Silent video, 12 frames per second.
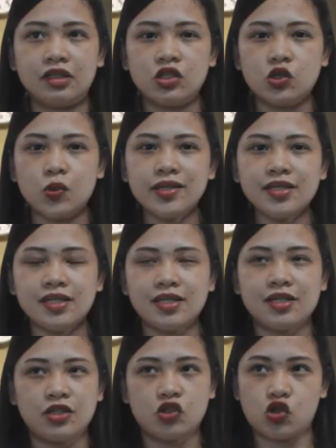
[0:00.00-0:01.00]

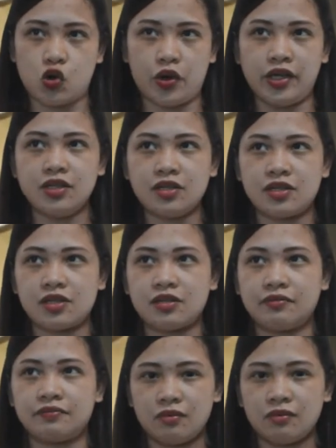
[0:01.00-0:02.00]
twisted joints.
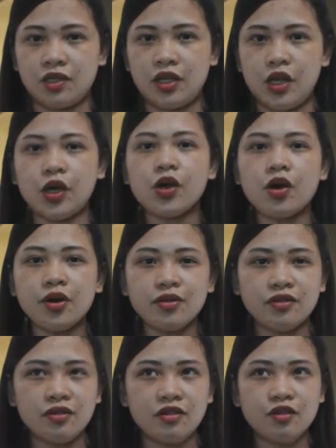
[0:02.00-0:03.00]
Here
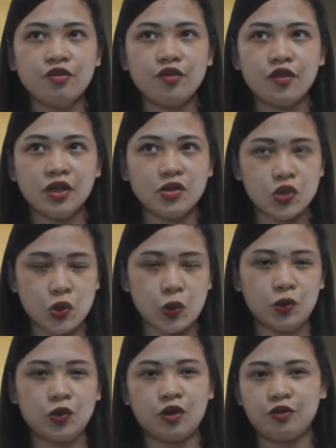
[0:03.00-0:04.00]
are the different
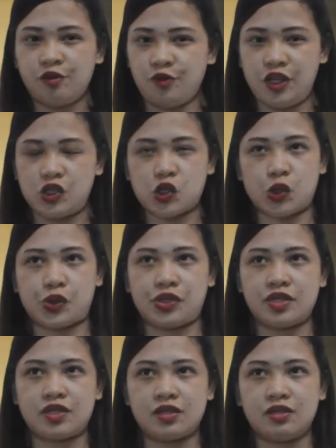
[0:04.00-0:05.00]
soldered
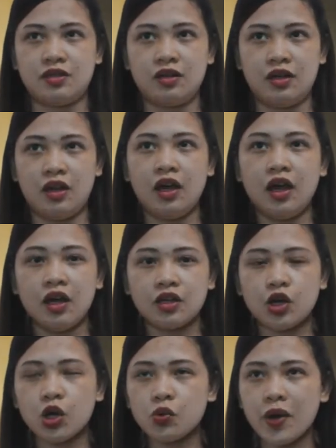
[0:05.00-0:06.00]
features.
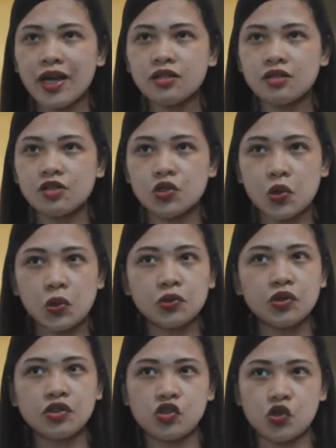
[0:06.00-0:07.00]
Correct
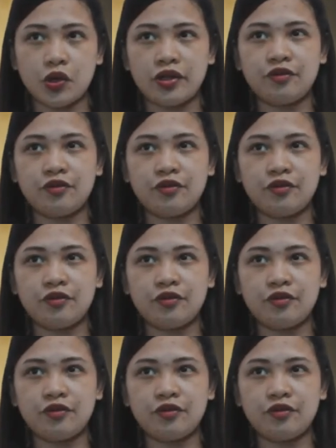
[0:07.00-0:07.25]
solder joint